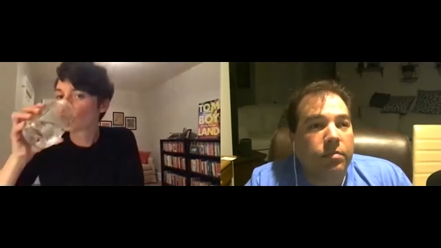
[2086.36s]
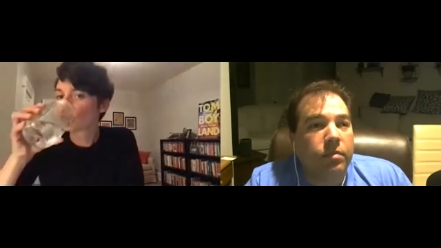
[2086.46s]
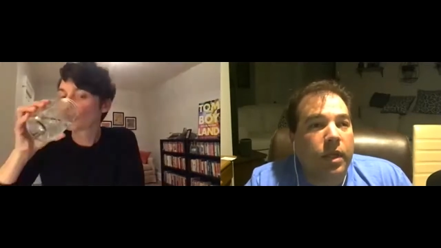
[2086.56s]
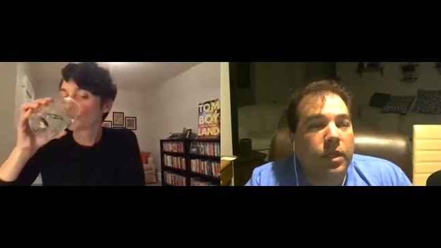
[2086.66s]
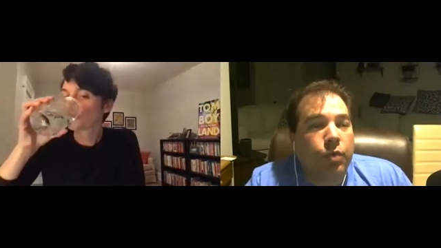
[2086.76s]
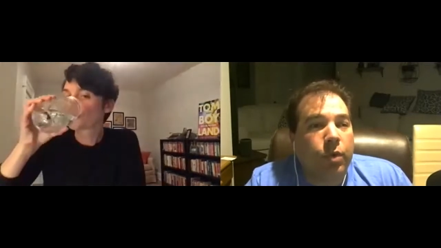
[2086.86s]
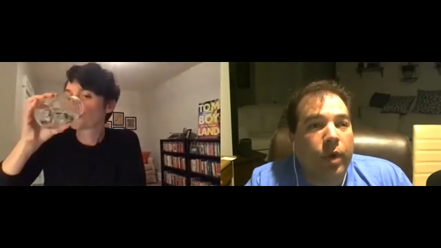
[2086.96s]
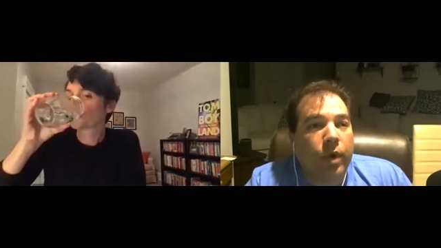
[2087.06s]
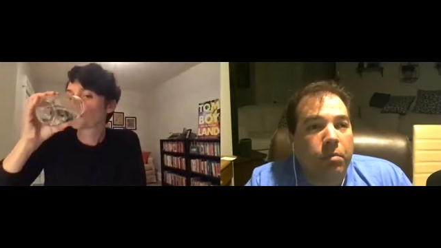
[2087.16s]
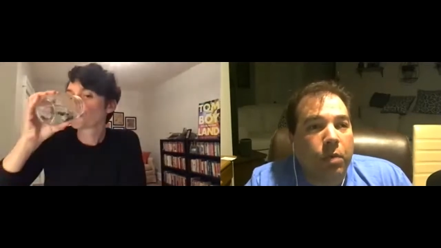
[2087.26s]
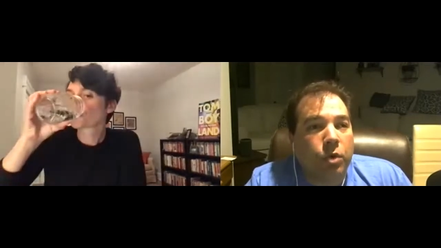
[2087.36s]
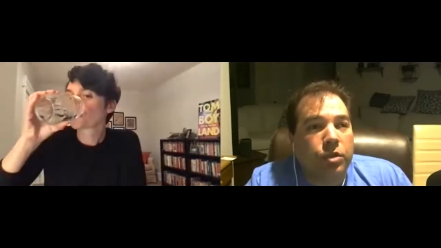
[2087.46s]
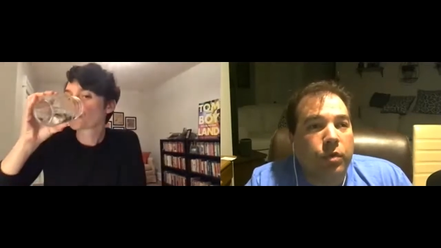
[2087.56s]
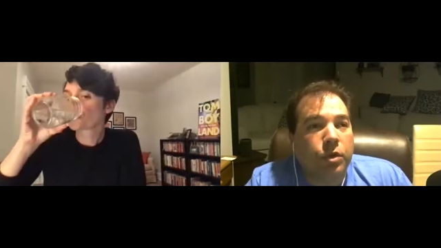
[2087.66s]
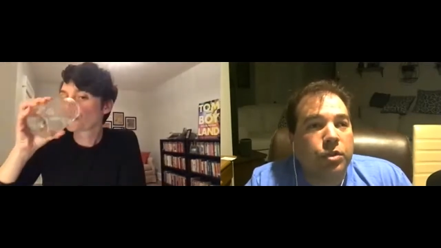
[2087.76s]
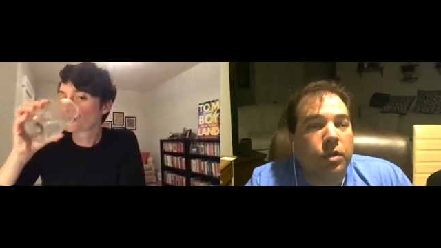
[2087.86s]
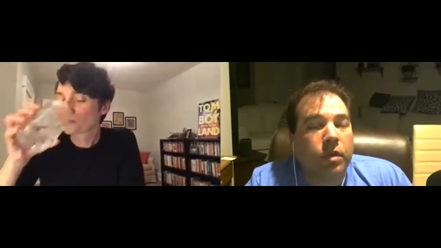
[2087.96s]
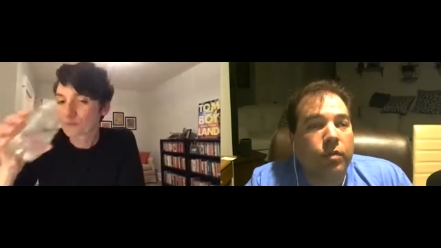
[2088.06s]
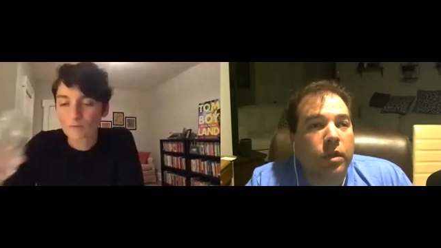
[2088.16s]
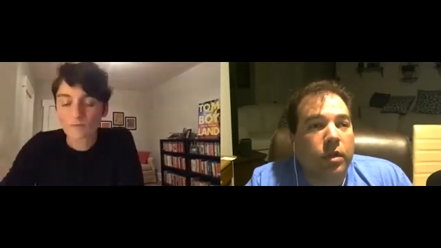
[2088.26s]
Speaker 1: as we write most of our stuff
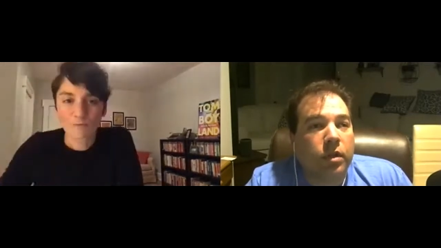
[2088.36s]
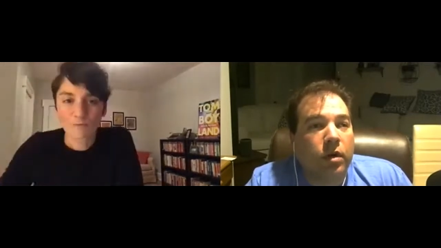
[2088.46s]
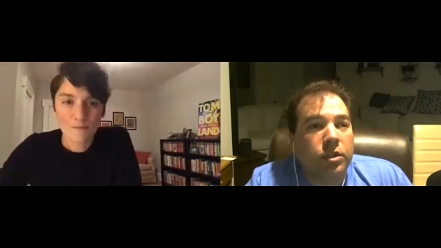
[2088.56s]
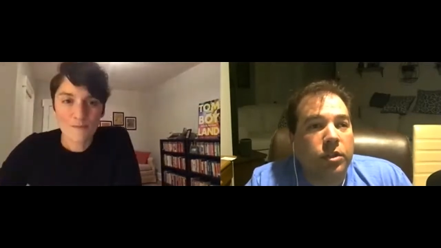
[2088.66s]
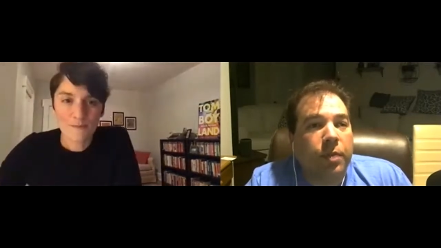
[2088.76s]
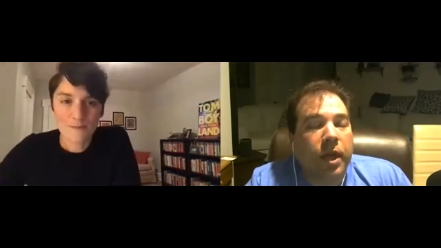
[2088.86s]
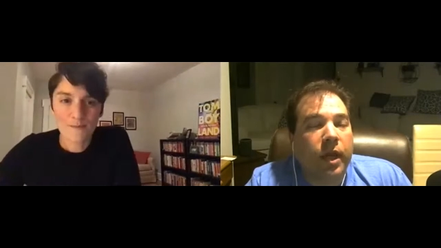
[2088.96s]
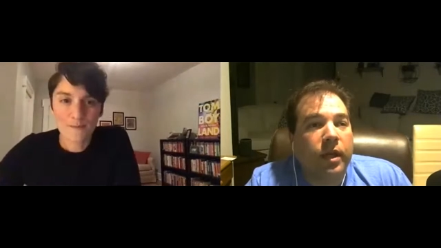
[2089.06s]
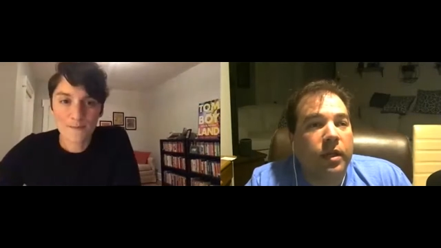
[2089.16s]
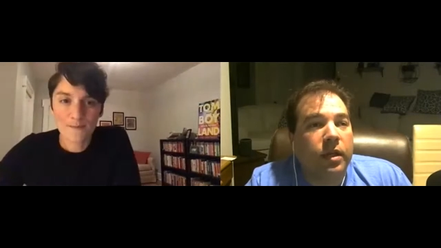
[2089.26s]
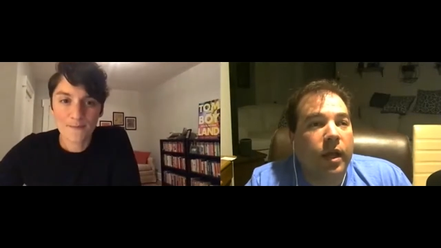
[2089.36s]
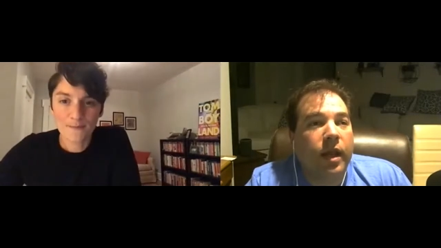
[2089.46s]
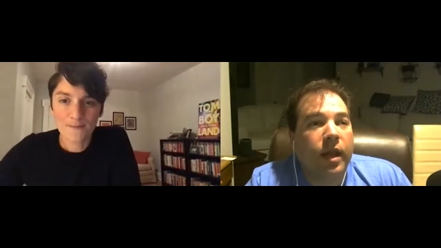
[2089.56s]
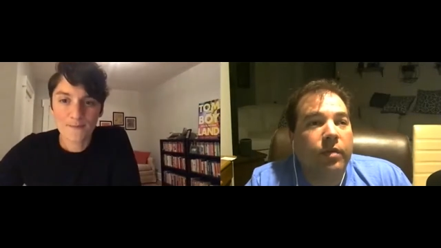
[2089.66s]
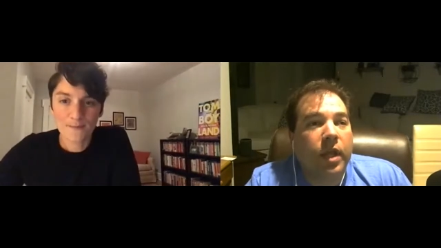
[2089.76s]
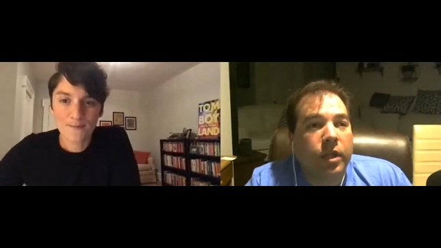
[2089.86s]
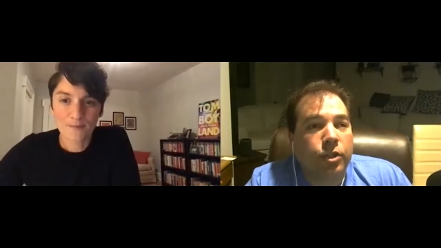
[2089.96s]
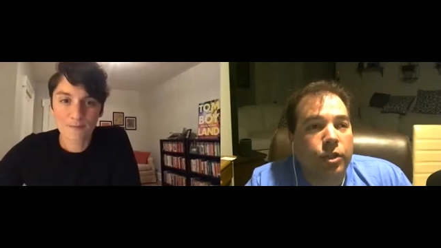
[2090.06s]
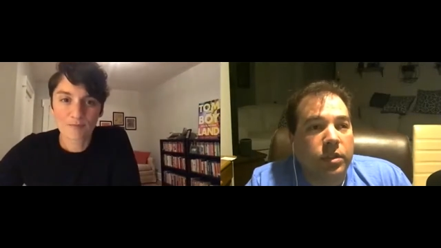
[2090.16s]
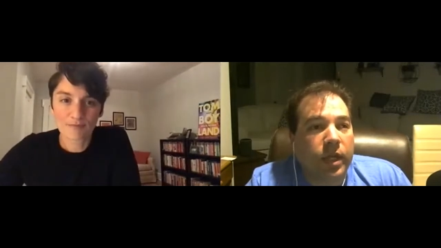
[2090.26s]
on, on spec, I did not have an
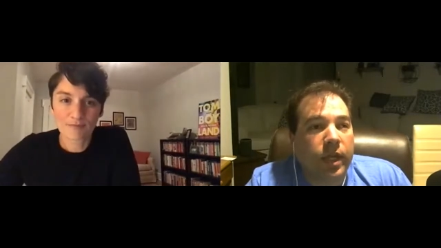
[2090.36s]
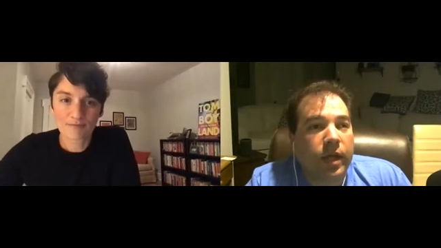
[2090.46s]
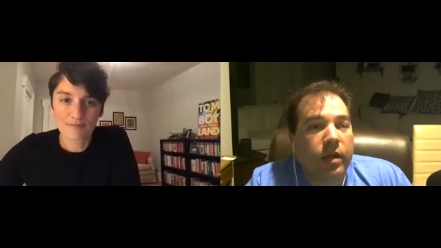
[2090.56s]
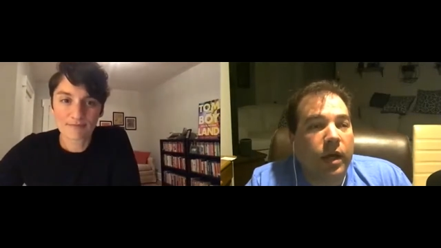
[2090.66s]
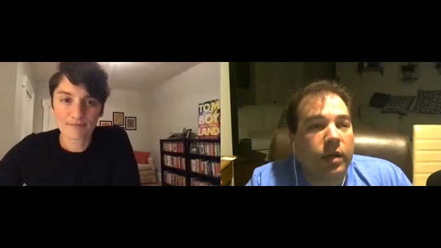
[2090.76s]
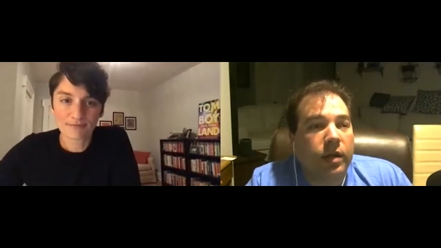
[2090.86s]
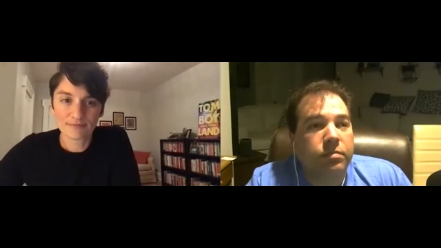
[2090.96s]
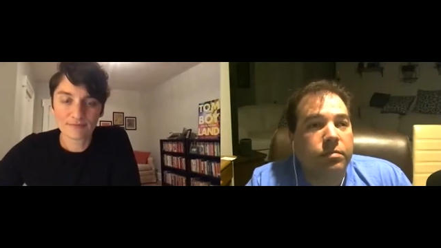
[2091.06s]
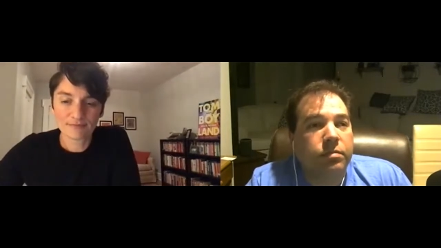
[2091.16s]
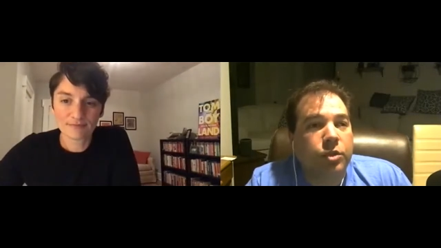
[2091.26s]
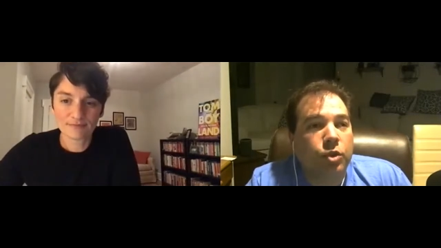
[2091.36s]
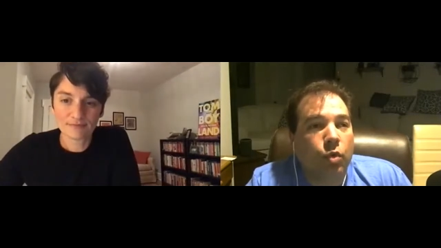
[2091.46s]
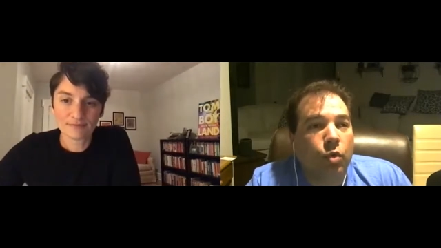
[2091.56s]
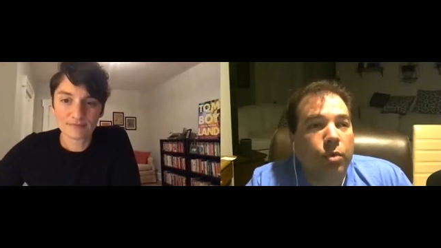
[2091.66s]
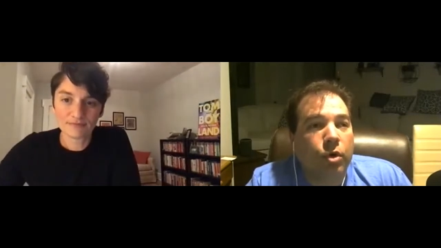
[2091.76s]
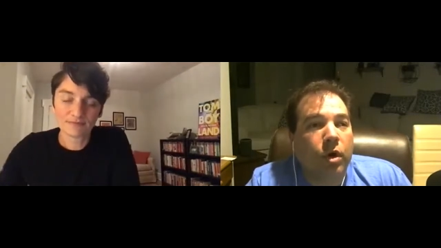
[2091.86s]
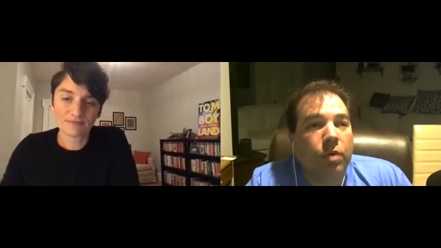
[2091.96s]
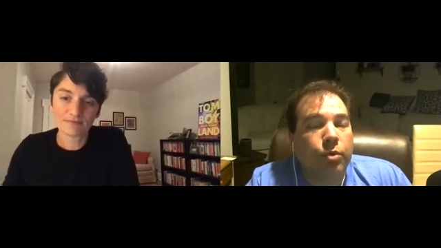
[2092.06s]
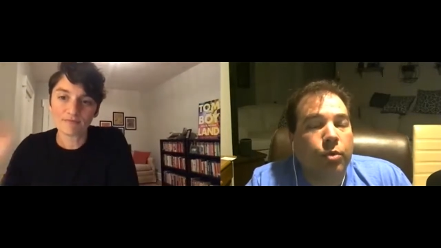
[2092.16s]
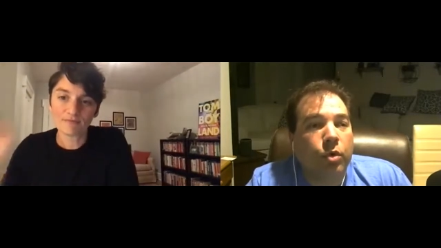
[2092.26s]
agent. I had not sold the book
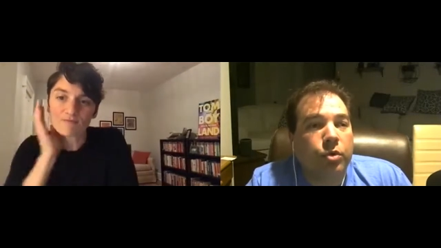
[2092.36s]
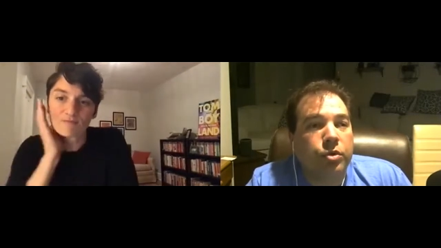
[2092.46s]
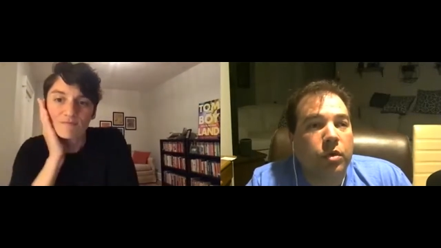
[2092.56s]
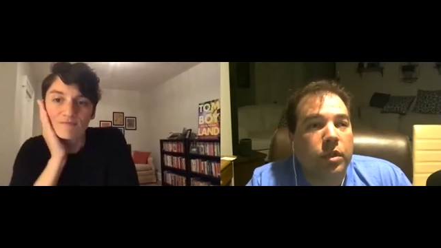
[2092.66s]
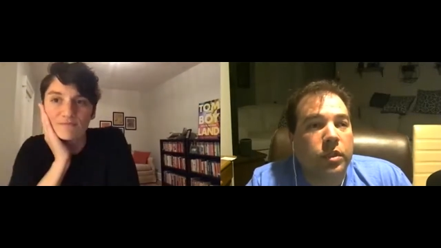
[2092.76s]
on proposal.